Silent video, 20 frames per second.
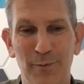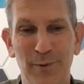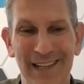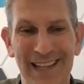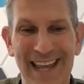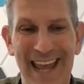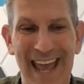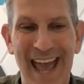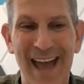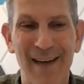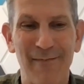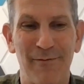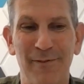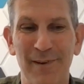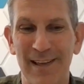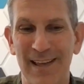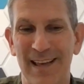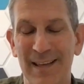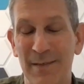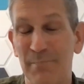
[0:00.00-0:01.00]
really
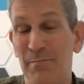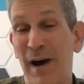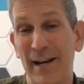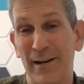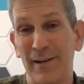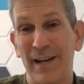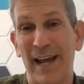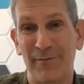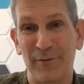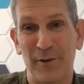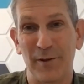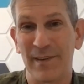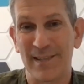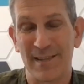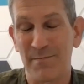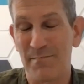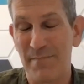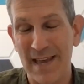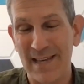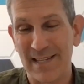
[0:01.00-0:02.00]
modeled after
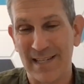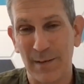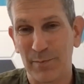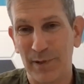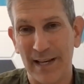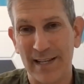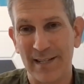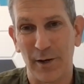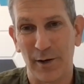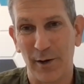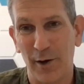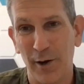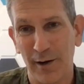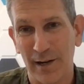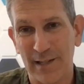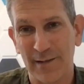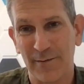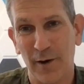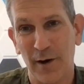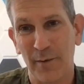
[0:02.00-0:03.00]
this amazing place called
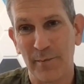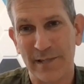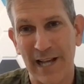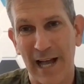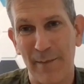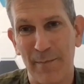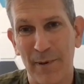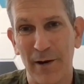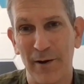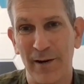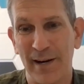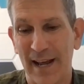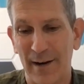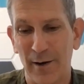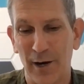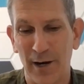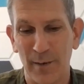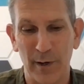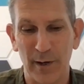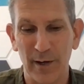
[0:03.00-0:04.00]
Argus Farm Stop here in
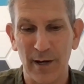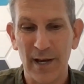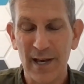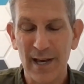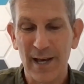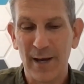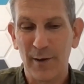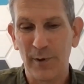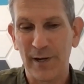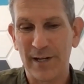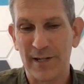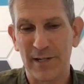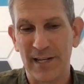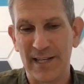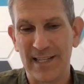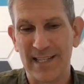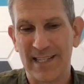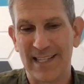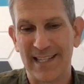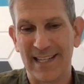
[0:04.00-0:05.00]
Ann Arbor, which
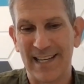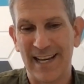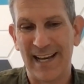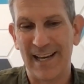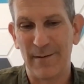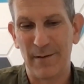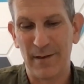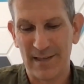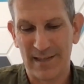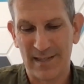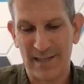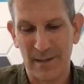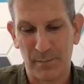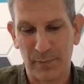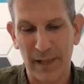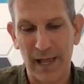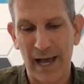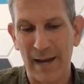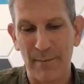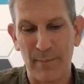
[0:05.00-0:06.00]
is
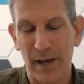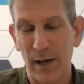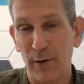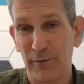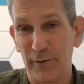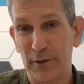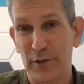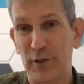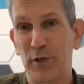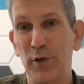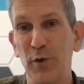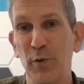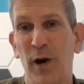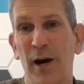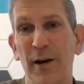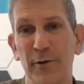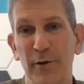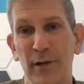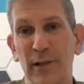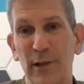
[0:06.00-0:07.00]
supplied by over
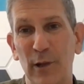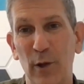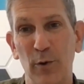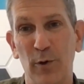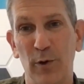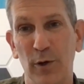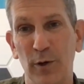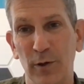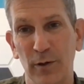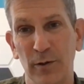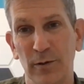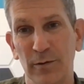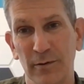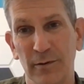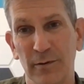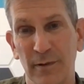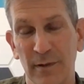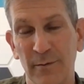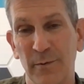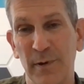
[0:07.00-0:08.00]
200
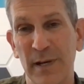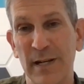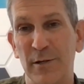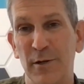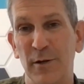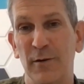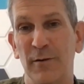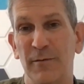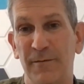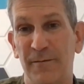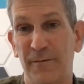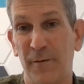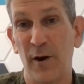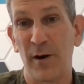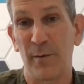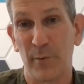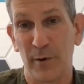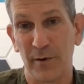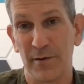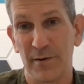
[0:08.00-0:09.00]
local and regional
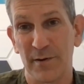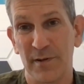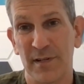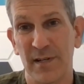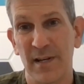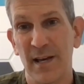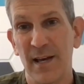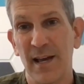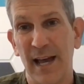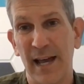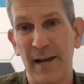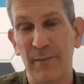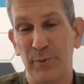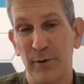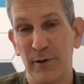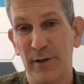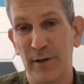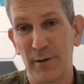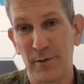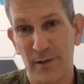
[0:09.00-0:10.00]
farmers
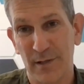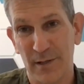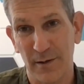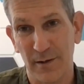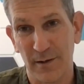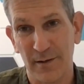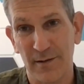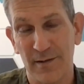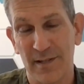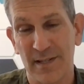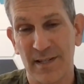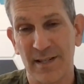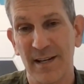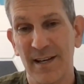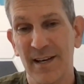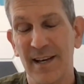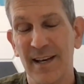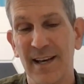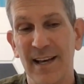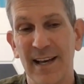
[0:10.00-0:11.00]
and producers,
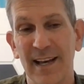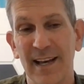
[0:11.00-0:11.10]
